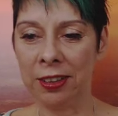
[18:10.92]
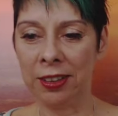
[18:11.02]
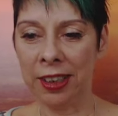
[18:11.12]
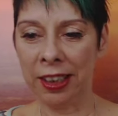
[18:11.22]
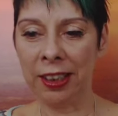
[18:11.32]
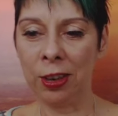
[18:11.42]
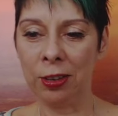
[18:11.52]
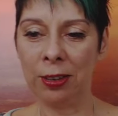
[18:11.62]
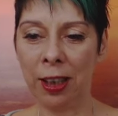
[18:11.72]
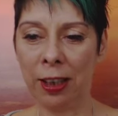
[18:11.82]
they
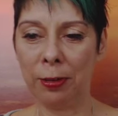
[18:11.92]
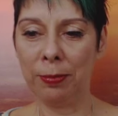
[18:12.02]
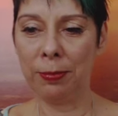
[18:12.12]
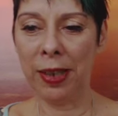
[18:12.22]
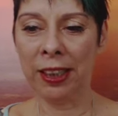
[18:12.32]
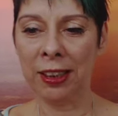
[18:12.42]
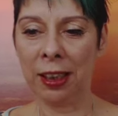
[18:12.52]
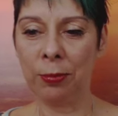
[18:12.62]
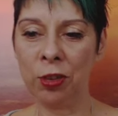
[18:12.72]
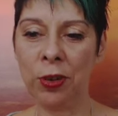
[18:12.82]
make
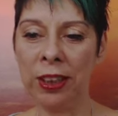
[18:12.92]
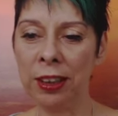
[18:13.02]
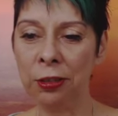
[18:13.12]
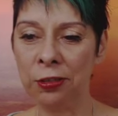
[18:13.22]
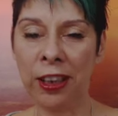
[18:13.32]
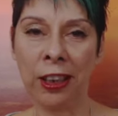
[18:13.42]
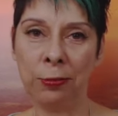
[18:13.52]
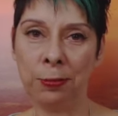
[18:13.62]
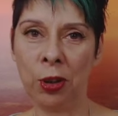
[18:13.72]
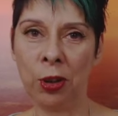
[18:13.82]
up
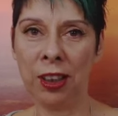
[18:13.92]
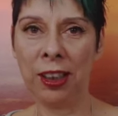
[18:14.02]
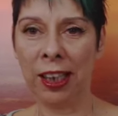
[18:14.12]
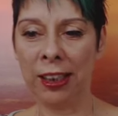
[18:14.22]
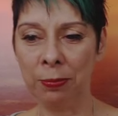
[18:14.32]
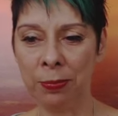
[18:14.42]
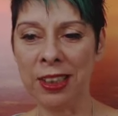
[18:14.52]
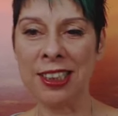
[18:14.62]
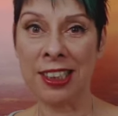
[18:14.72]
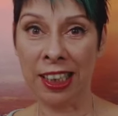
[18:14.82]

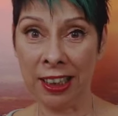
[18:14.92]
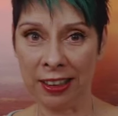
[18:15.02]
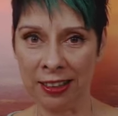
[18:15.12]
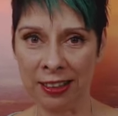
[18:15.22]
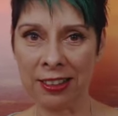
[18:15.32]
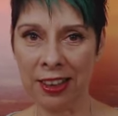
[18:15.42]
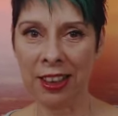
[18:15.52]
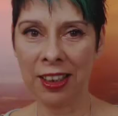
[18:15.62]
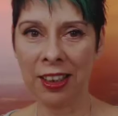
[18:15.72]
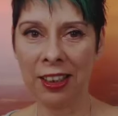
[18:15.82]
25.9%
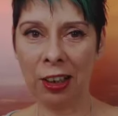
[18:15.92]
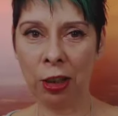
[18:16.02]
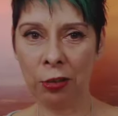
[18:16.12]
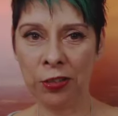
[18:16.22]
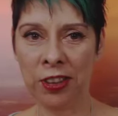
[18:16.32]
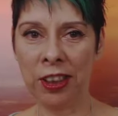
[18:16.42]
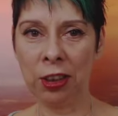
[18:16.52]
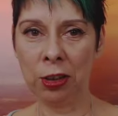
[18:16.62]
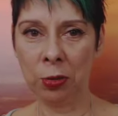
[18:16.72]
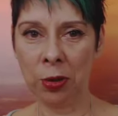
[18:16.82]
of the
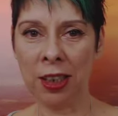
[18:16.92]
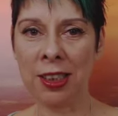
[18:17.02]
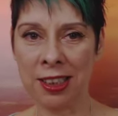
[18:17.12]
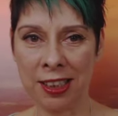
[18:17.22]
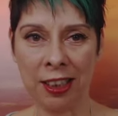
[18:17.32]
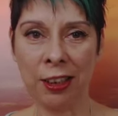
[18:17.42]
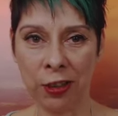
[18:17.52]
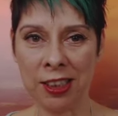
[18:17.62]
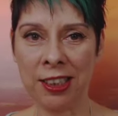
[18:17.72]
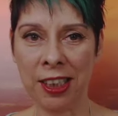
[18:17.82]
US, say if
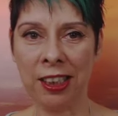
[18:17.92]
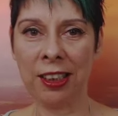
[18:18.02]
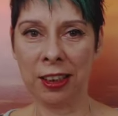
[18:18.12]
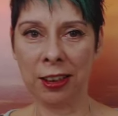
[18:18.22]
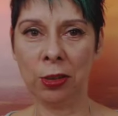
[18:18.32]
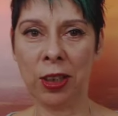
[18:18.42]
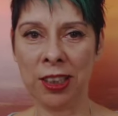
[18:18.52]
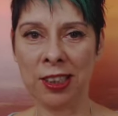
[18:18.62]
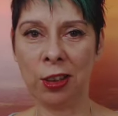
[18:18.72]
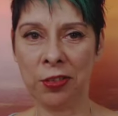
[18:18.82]
I stay in the
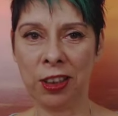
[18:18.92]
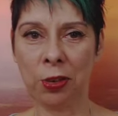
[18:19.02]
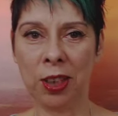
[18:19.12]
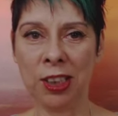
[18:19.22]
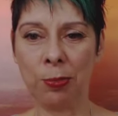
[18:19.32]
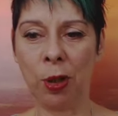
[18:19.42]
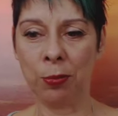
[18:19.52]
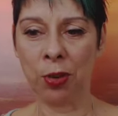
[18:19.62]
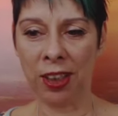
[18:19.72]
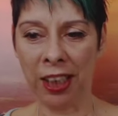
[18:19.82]
US, of the US
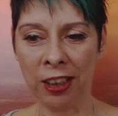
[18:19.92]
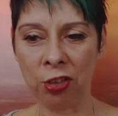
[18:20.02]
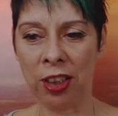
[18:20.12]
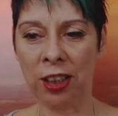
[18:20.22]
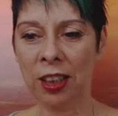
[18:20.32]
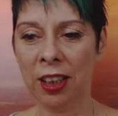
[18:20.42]
population,